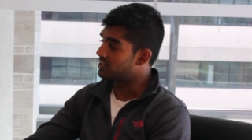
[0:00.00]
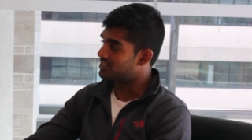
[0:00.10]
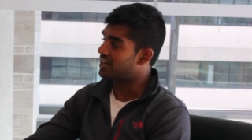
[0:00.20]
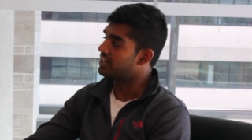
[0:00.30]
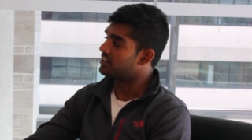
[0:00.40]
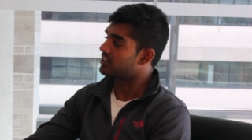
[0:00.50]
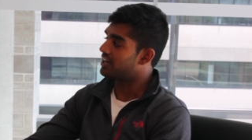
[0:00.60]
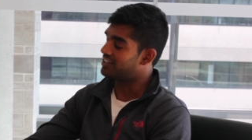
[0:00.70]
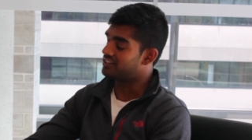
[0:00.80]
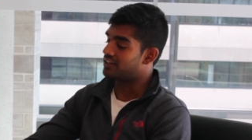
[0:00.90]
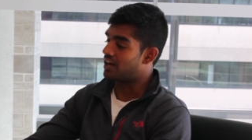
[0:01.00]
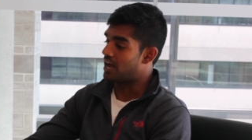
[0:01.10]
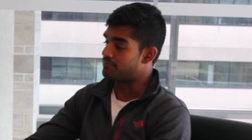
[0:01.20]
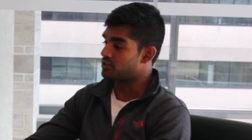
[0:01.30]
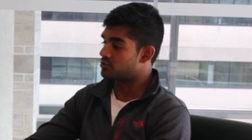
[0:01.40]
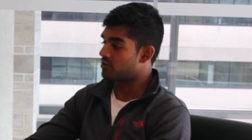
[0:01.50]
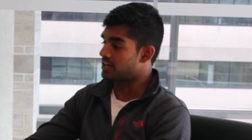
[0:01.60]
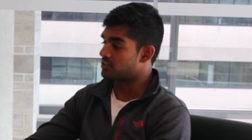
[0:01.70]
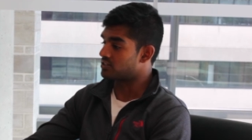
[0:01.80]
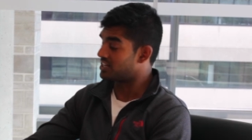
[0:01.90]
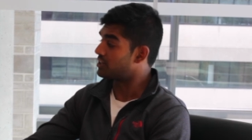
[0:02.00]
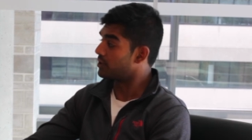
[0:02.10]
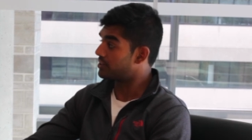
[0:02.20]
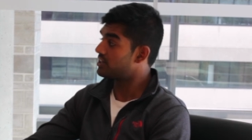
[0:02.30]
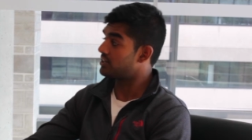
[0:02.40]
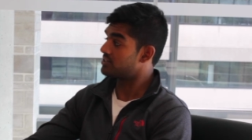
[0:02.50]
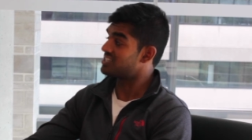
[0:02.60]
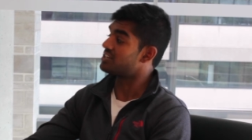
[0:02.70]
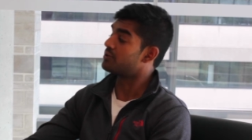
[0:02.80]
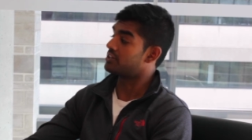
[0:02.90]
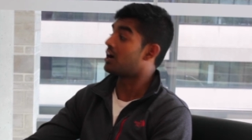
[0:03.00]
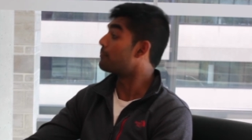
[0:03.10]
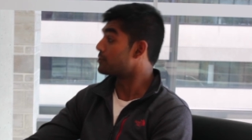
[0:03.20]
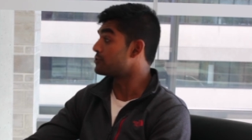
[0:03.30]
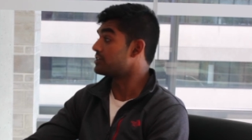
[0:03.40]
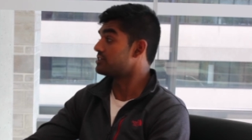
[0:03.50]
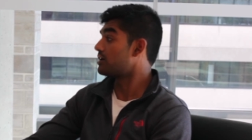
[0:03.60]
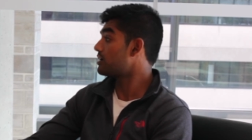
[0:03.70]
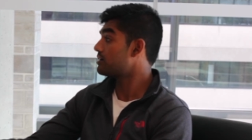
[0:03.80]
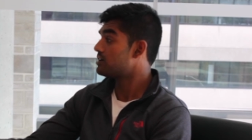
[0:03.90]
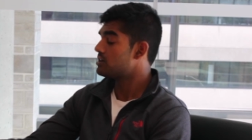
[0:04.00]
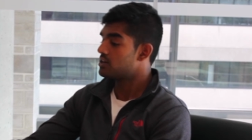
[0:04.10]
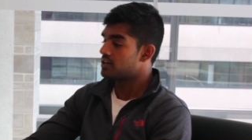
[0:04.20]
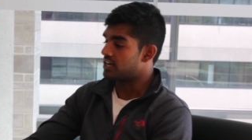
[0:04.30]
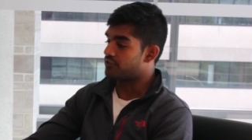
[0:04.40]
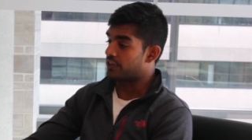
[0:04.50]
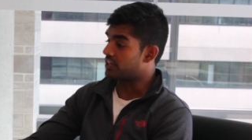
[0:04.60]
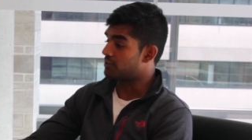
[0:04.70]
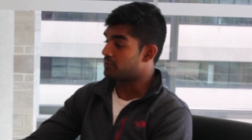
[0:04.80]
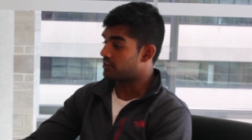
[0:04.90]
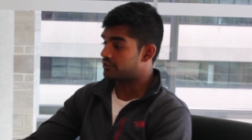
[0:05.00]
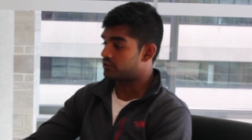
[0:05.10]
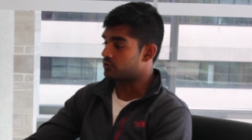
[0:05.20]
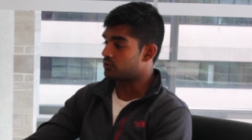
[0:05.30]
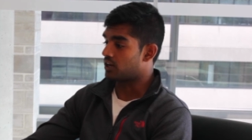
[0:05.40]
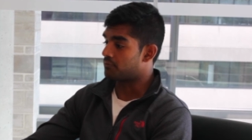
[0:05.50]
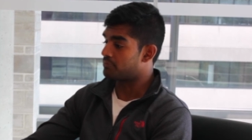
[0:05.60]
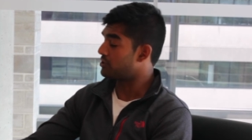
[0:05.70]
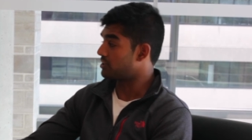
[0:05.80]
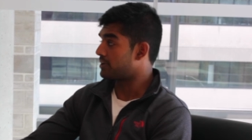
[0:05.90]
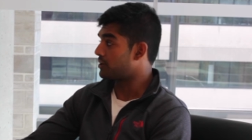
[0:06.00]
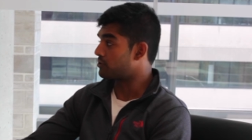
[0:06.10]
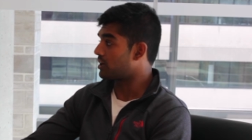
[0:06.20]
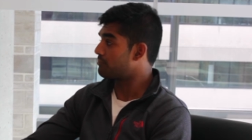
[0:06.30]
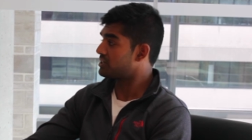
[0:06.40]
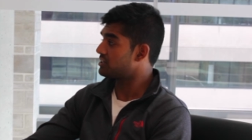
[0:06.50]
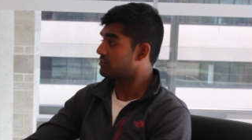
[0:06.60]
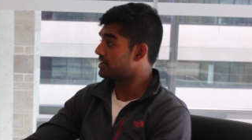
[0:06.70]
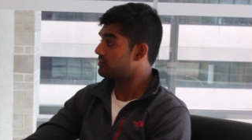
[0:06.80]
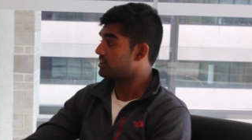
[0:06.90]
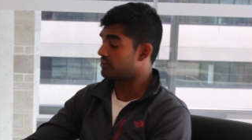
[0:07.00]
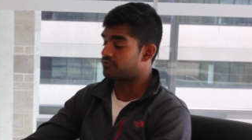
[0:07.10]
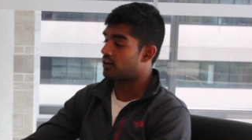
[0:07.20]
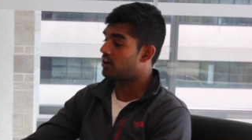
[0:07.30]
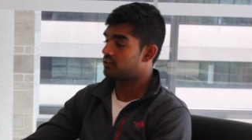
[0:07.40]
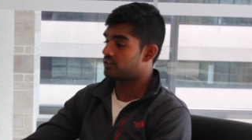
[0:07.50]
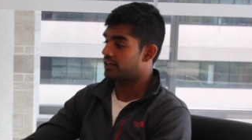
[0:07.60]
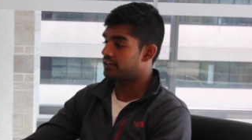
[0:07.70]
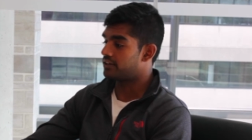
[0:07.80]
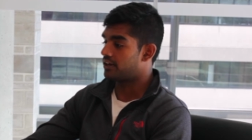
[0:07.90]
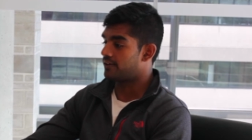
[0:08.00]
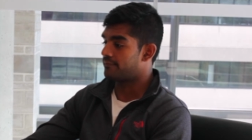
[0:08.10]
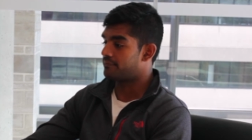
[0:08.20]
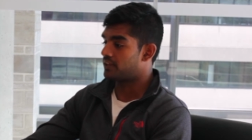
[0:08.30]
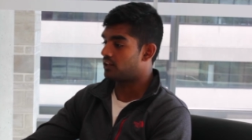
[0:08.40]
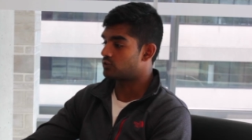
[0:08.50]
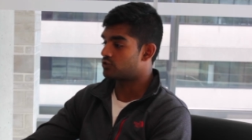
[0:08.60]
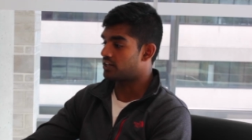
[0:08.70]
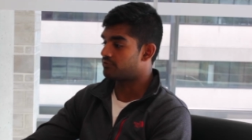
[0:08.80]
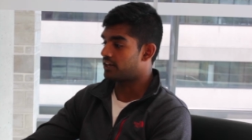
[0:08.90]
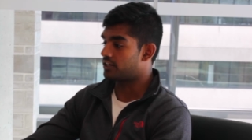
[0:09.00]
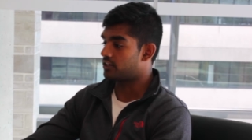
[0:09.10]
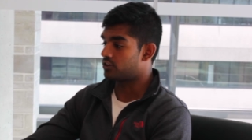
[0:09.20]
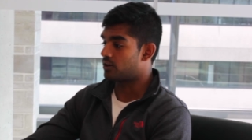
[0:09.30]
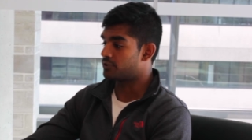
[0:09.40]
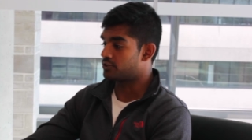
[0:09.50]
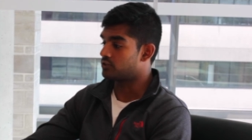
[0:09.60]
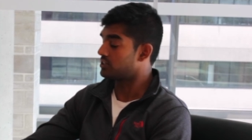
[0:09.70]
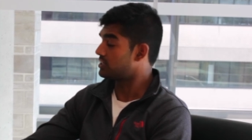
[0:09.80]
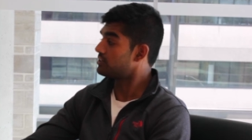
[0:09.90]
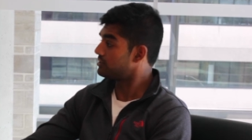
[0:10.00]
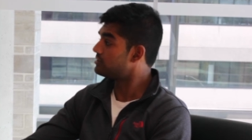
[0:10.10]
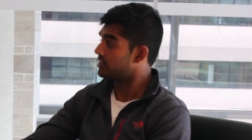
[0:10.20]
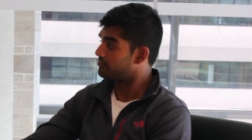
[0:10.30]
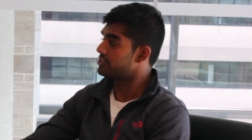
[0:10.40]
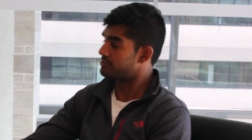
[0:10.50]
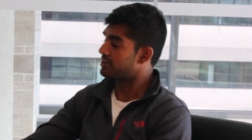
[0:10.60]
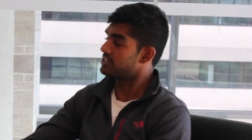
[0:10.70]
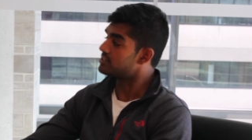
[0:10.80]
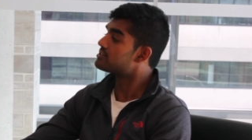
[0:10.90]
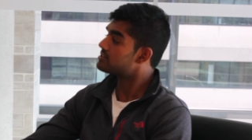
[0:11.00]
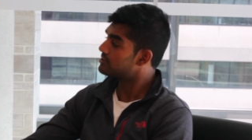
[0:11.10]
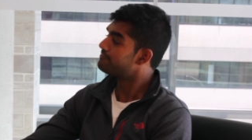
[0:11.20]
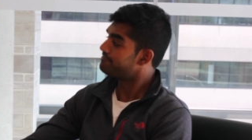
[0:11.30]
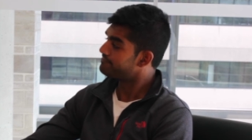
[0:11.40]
exciting, and I'm just trying to stick with it and see where the opportunities are. If they lead me into building my own company, great. If not, then I'll try to find another opportunity that fits my needs.